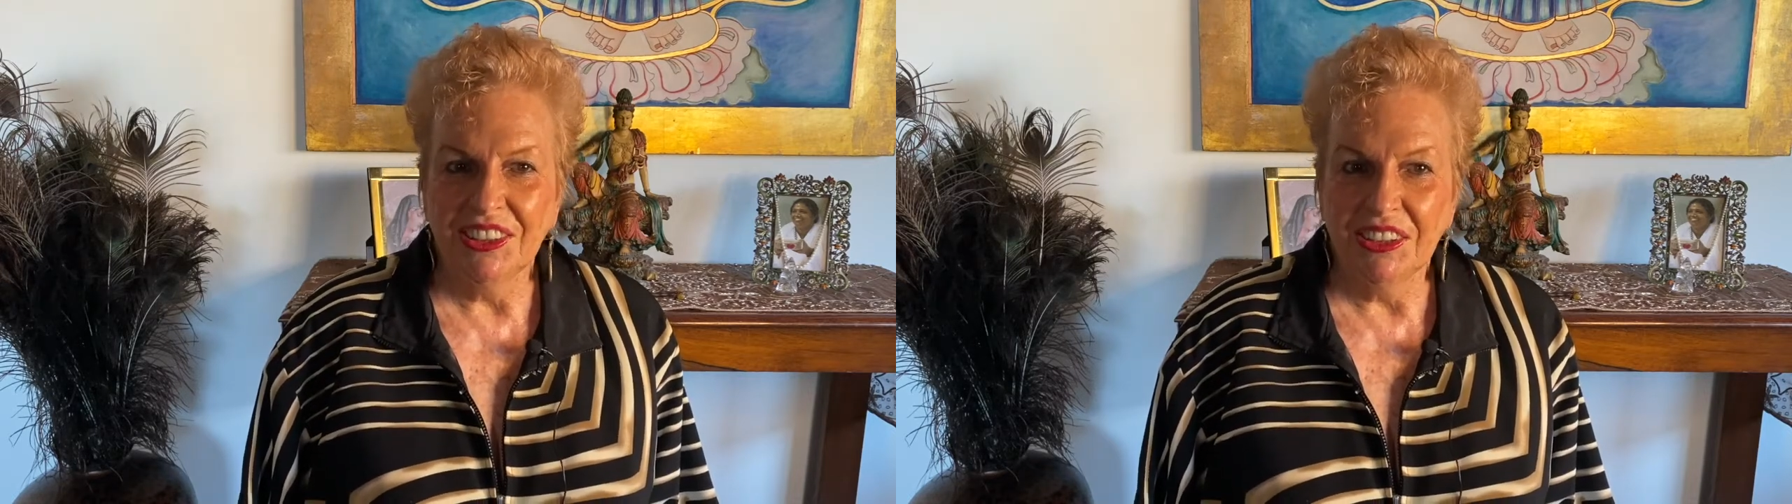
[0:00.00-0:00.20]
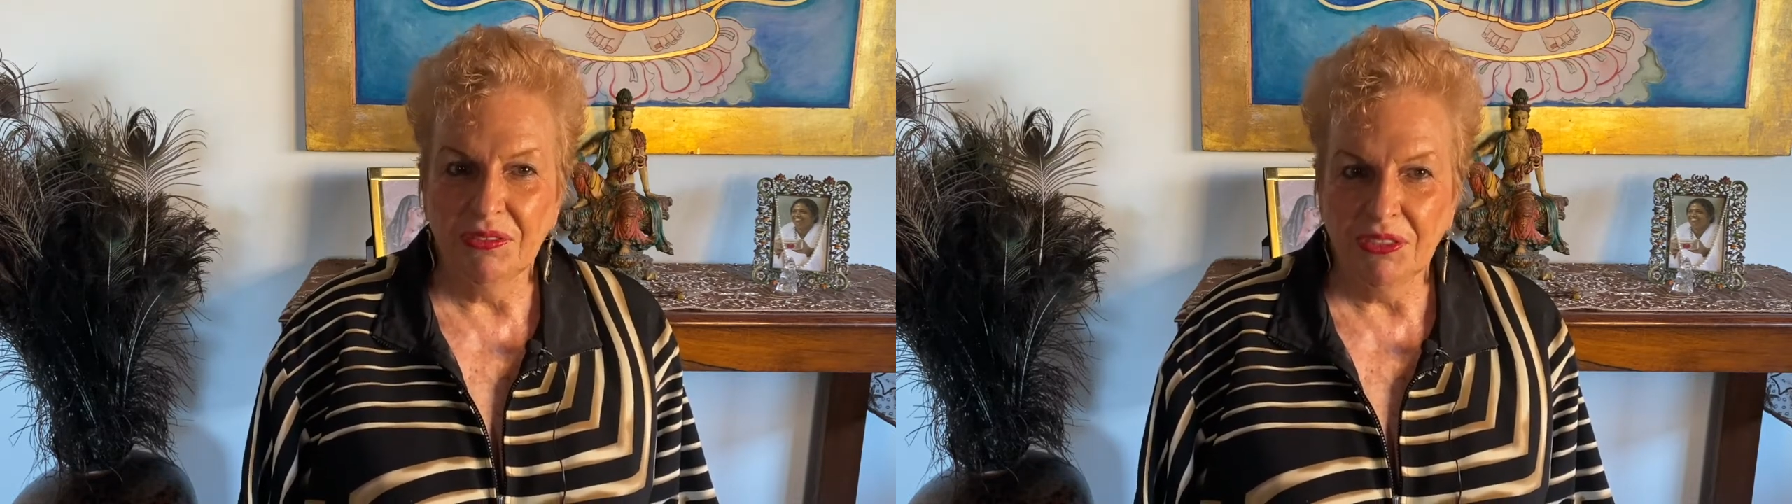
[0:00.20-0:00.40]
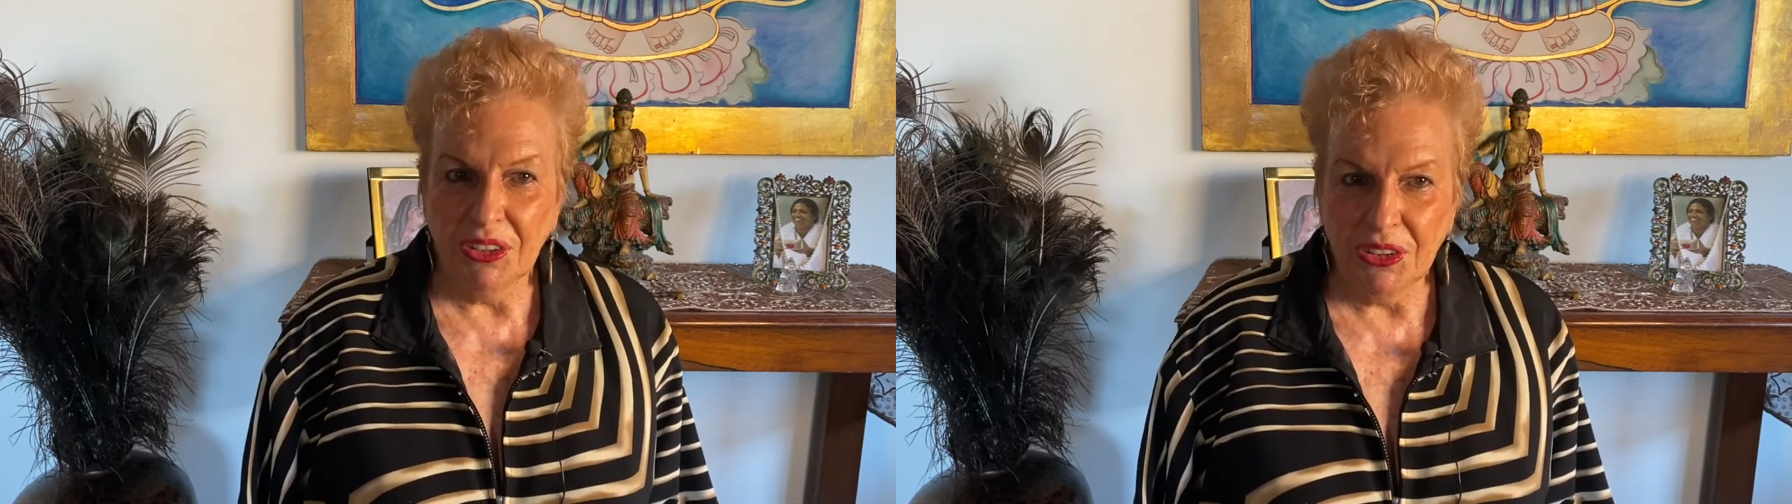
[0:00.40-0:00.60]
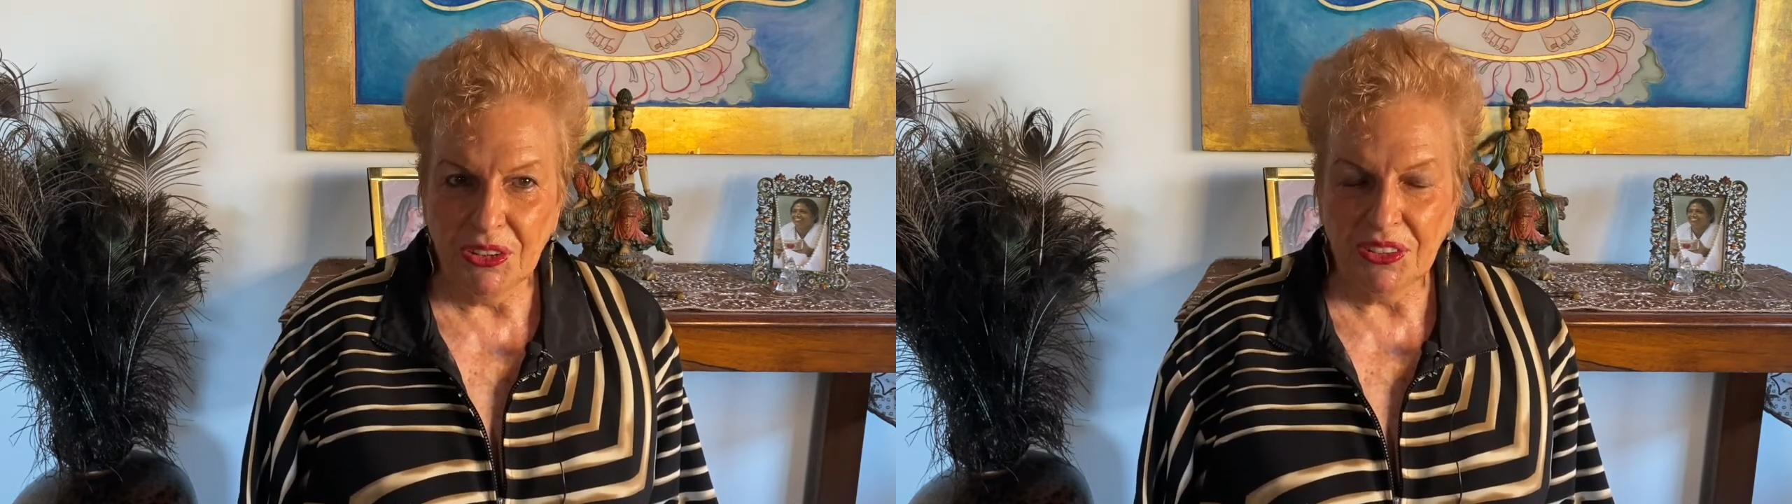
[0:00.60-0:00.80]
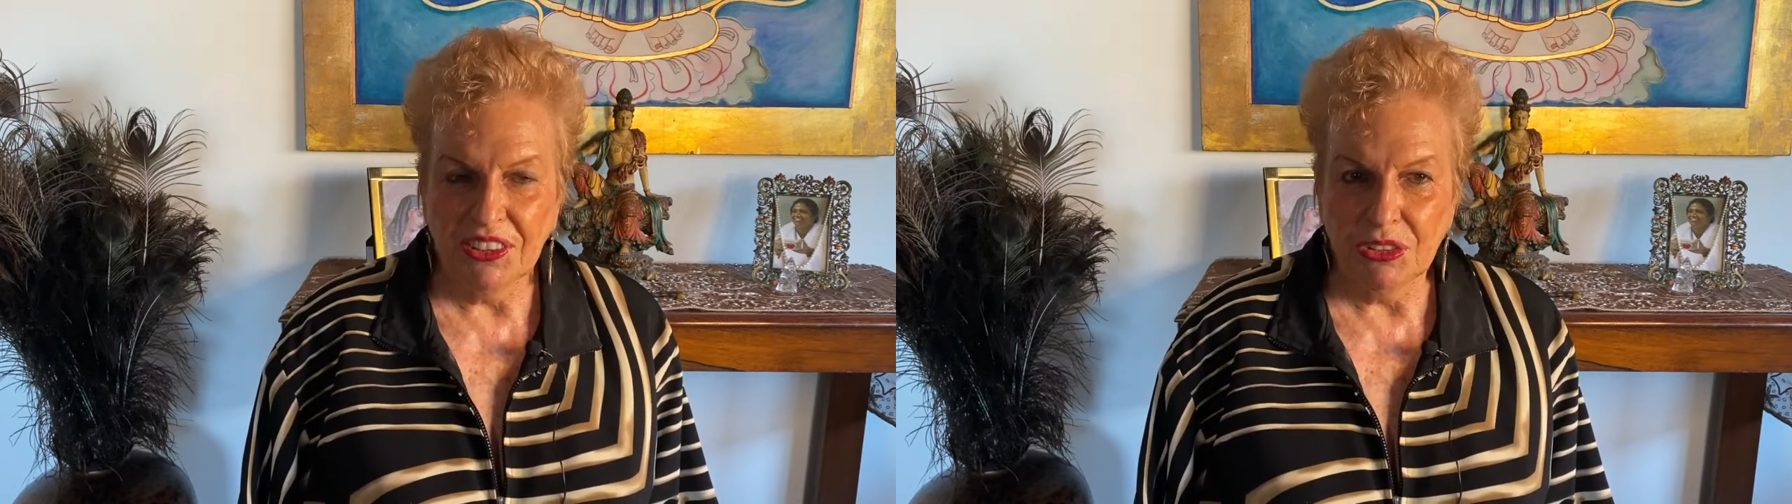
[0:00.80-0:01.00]

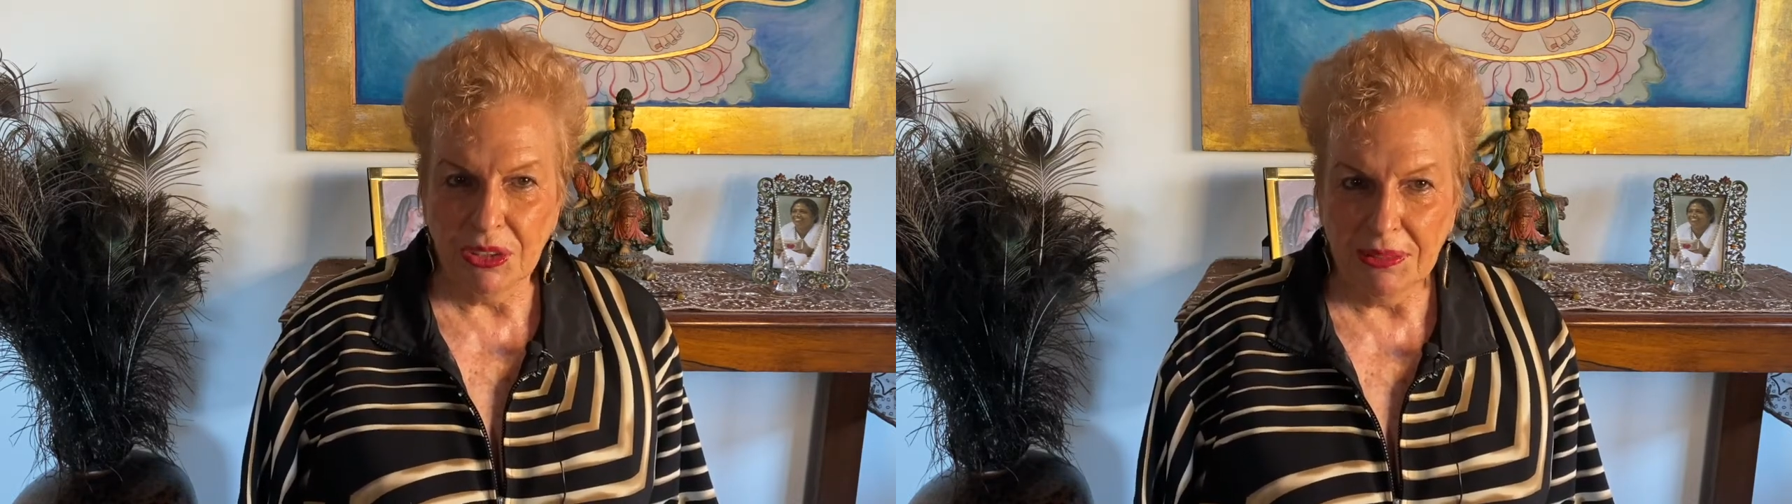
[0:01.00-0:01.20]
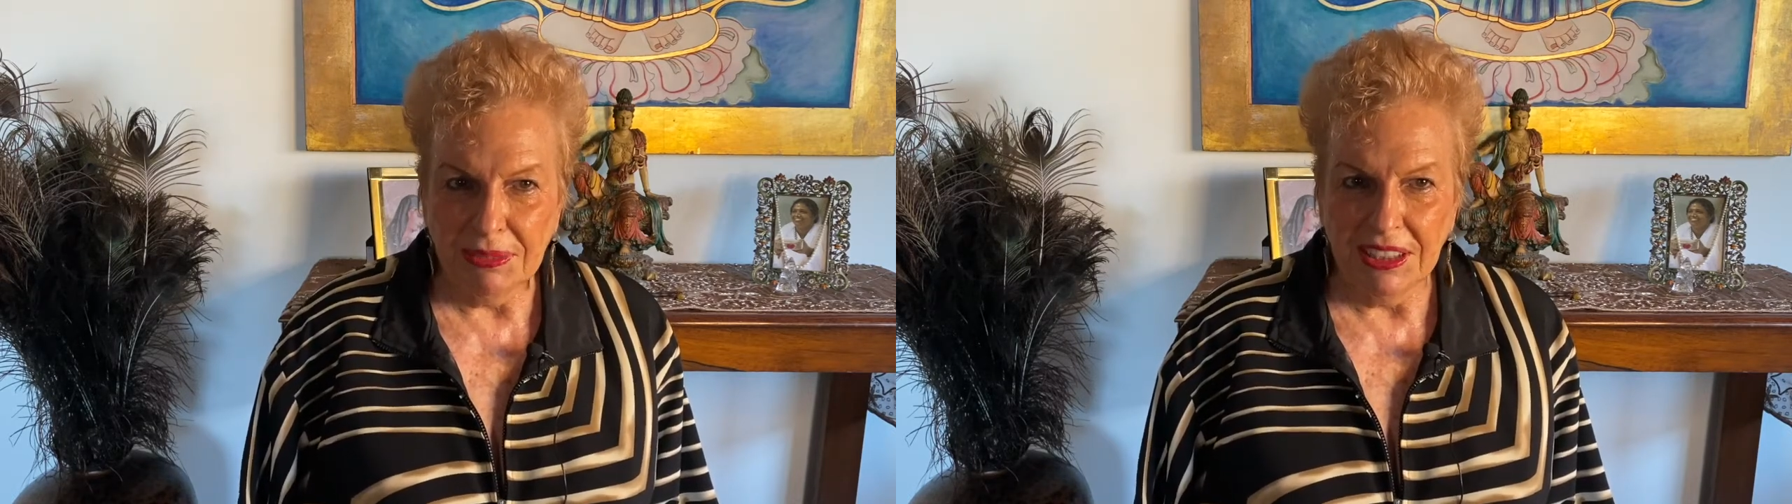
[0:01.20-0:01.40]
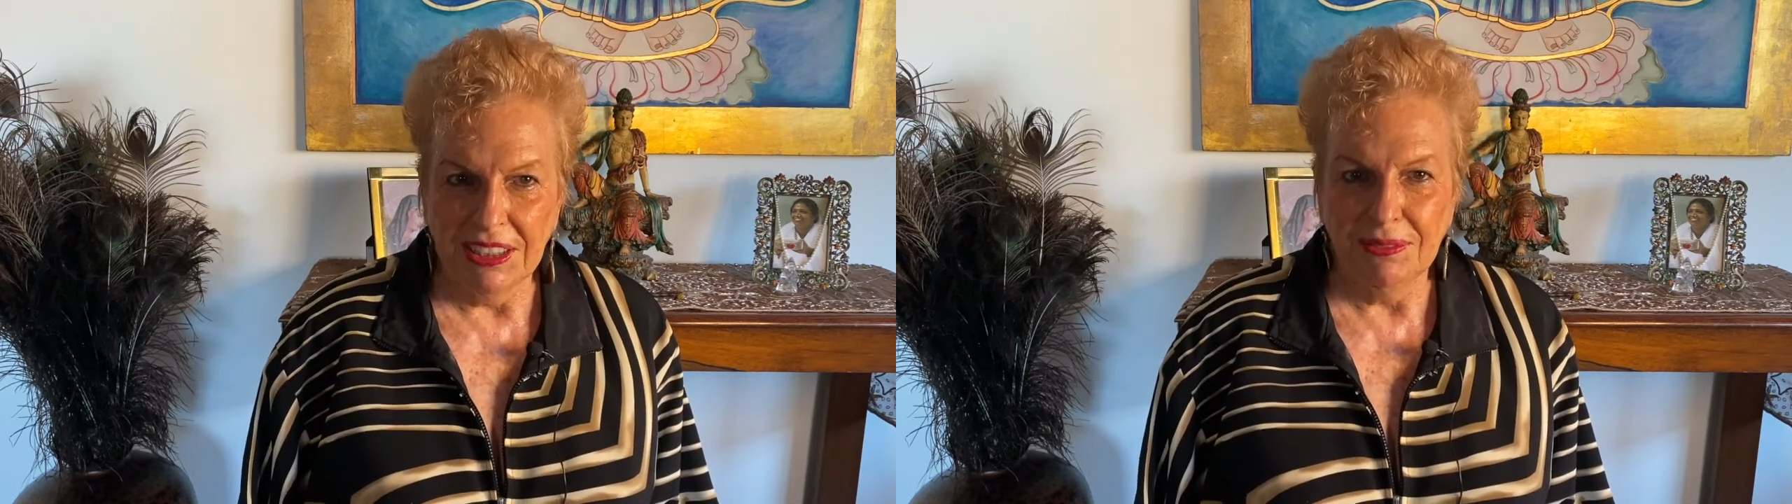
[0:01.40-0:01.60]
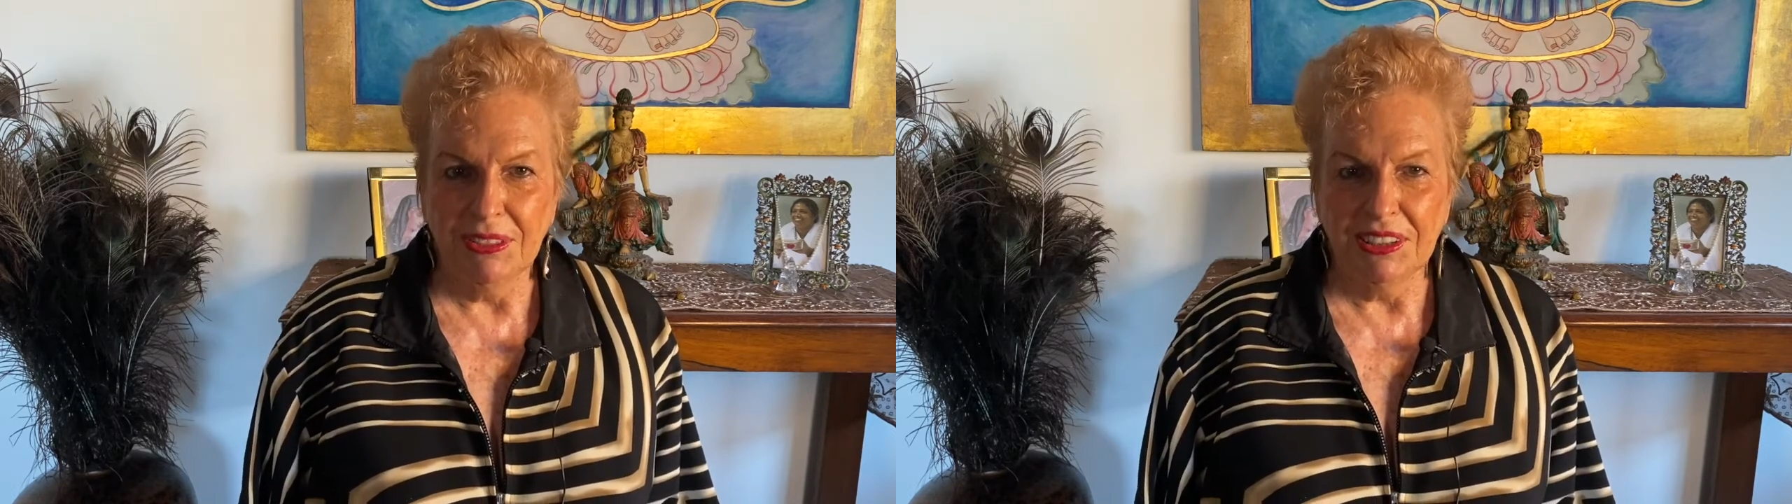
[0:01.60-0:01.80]
invoke the Dream Team